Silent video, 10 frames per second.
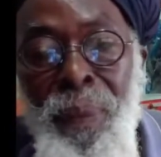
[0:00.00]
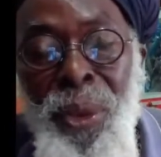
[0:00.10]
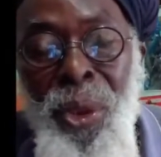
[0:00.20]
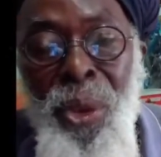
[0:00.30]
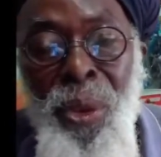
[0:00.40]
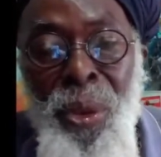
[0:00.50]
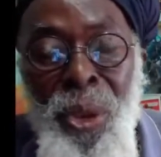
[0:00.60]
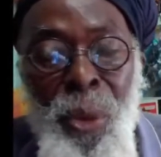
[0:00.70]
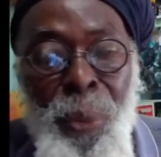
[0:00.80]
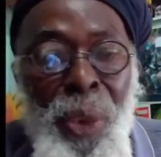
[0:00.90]
see you
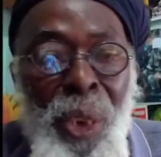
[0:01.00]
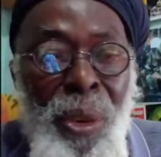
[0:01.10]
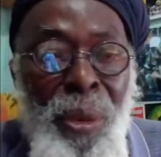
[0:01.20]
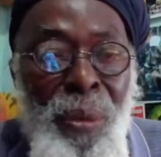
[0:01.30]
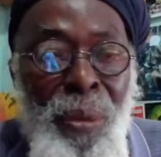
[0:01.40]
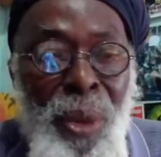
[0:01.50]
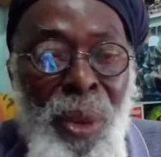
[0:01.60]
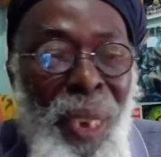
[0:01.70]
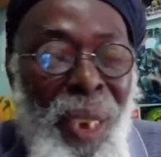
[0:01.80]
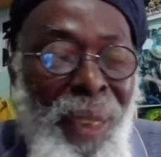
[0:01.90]
up with your
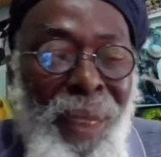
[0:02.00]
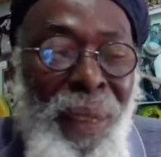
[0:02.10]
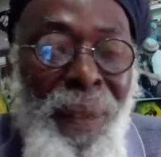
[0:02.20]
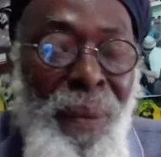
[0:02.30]
daughter